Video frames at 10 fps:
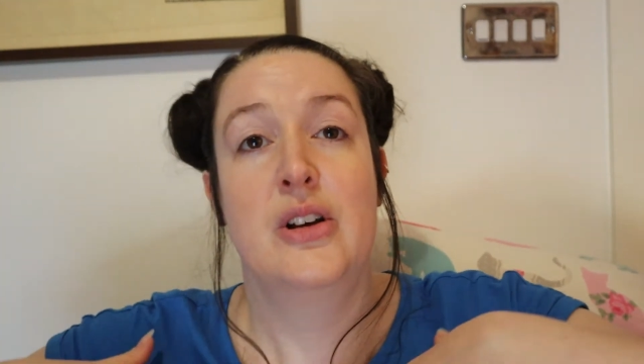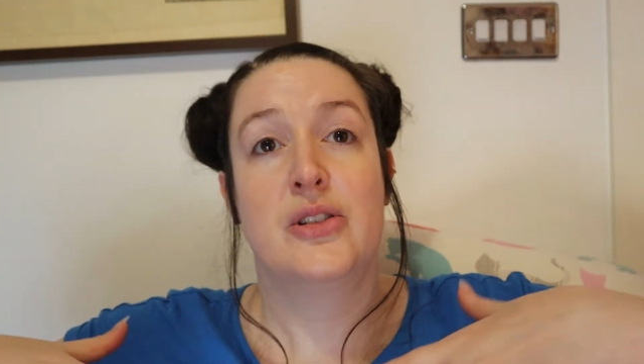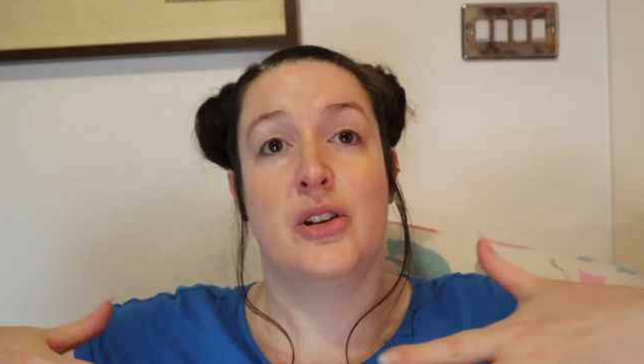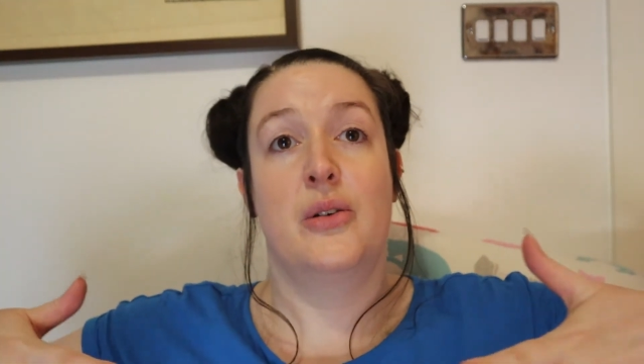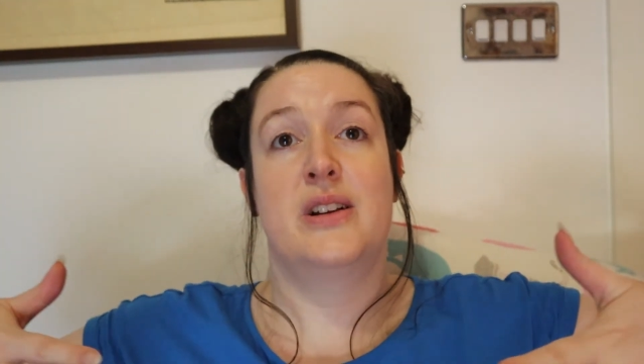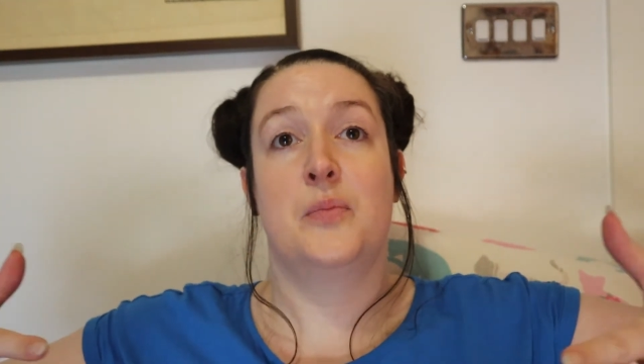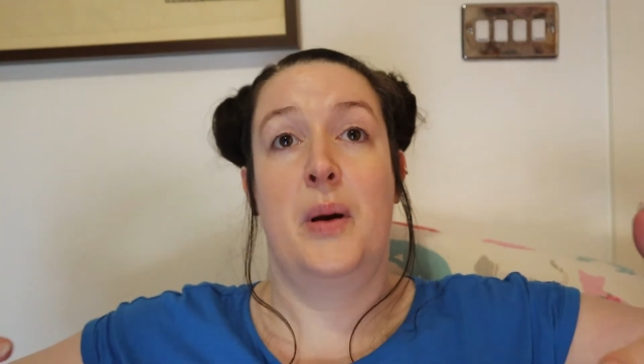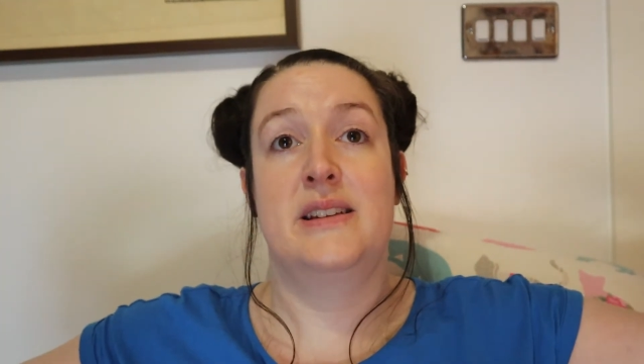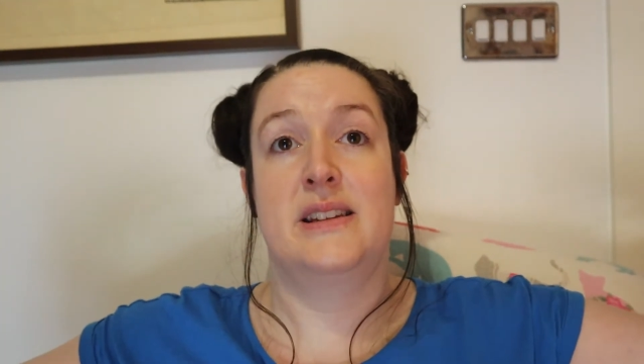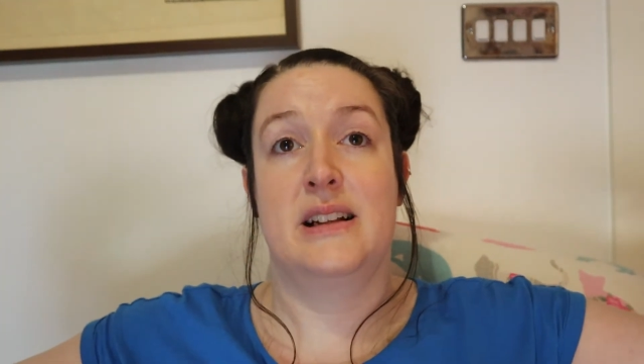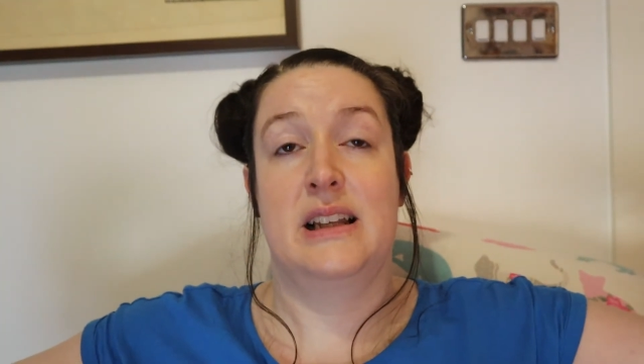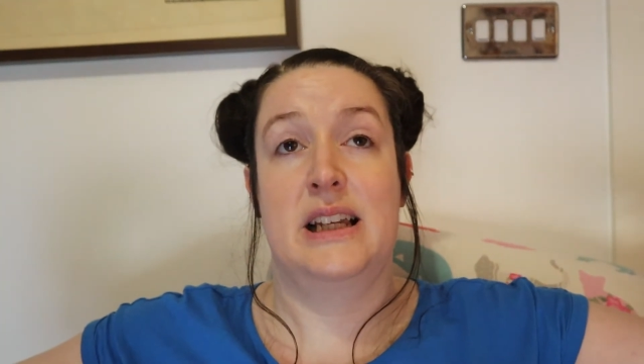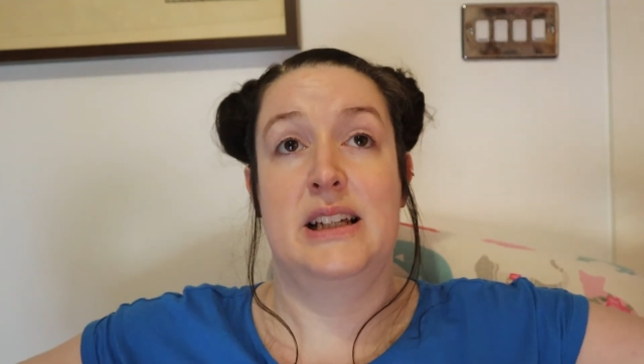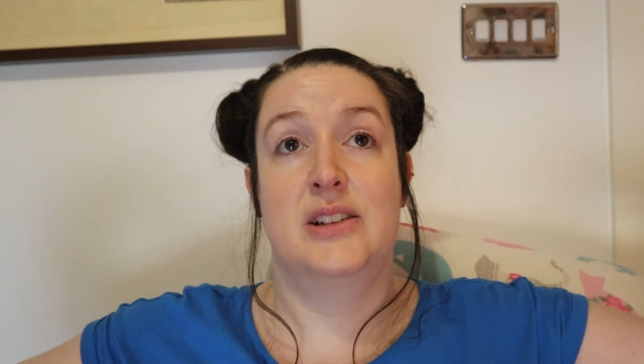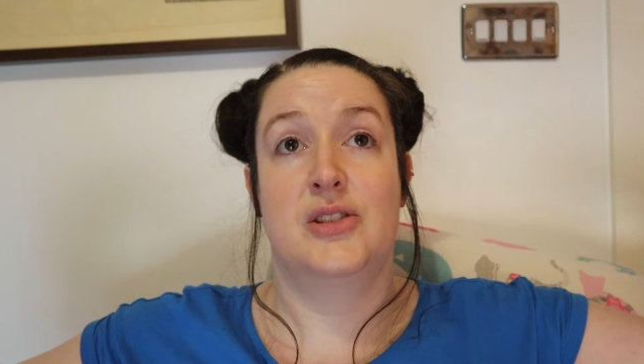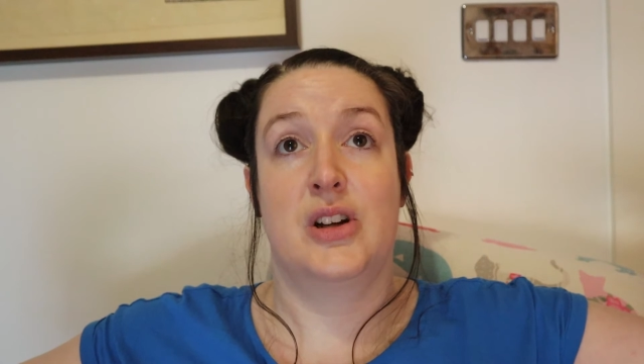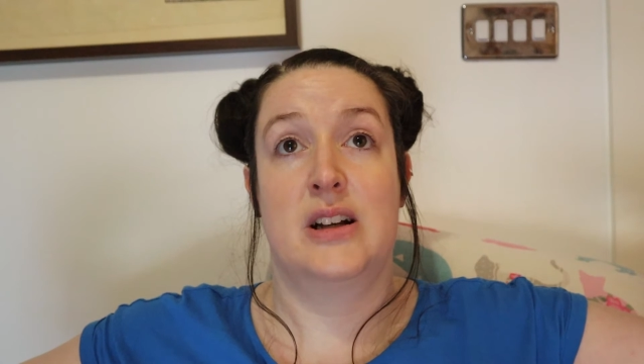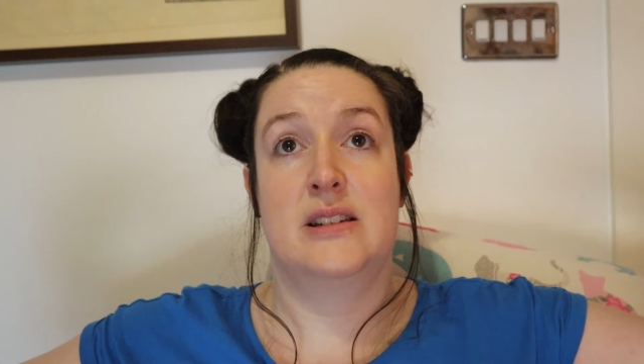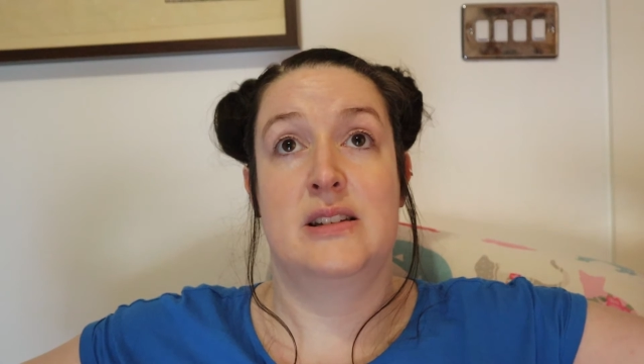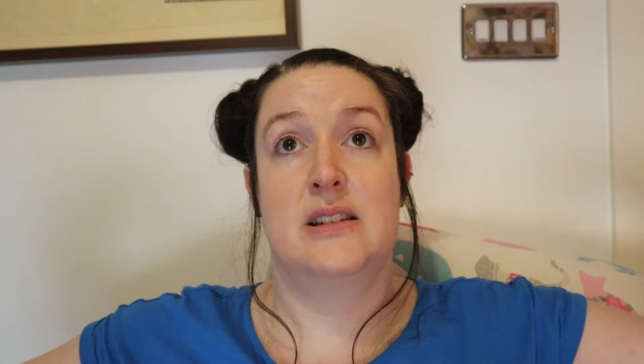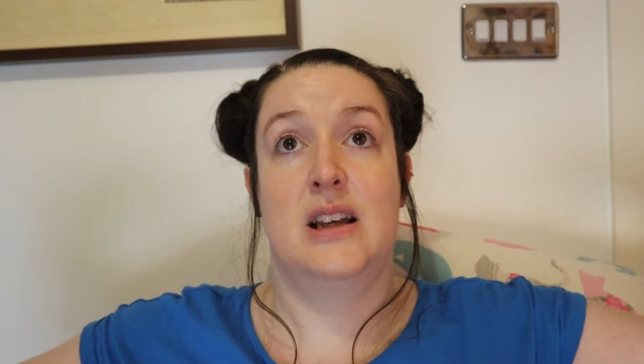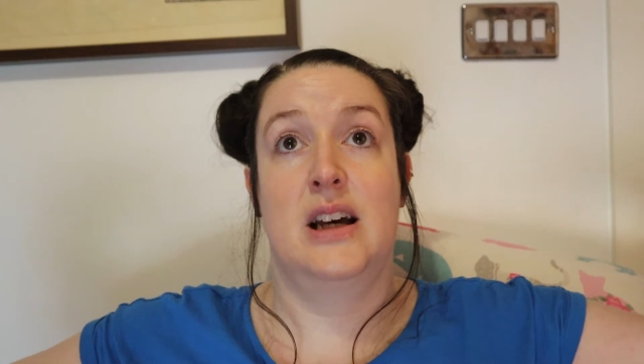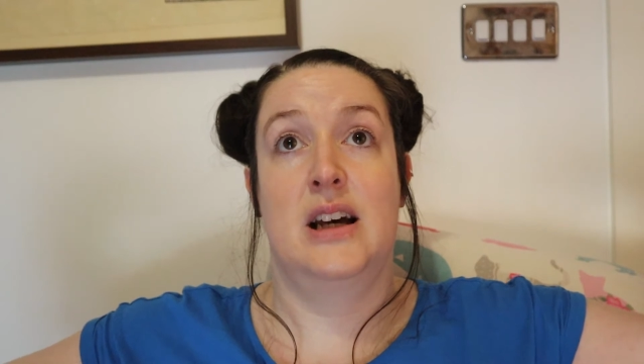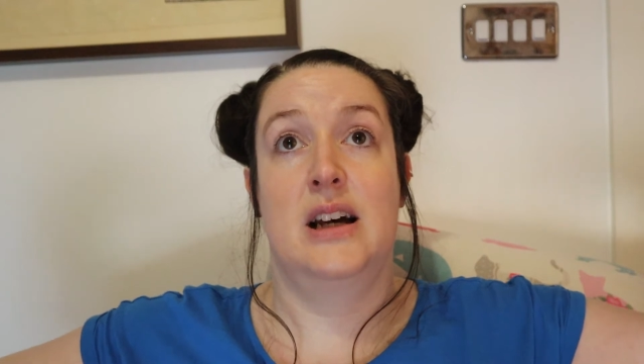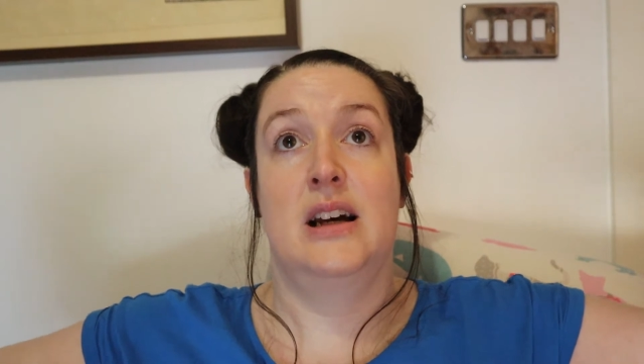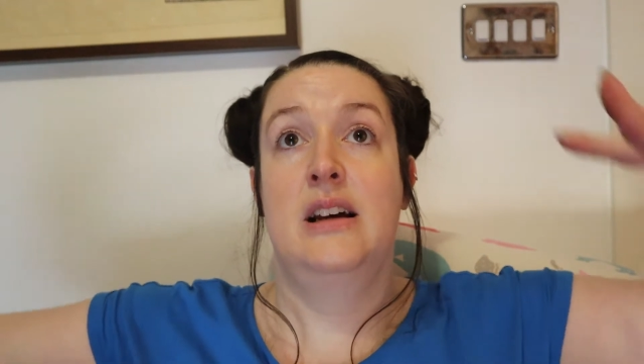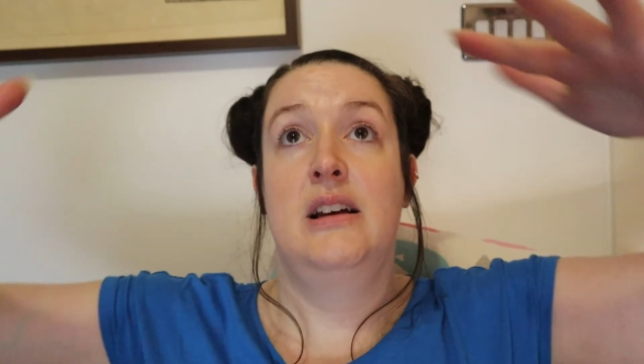So it's basically just a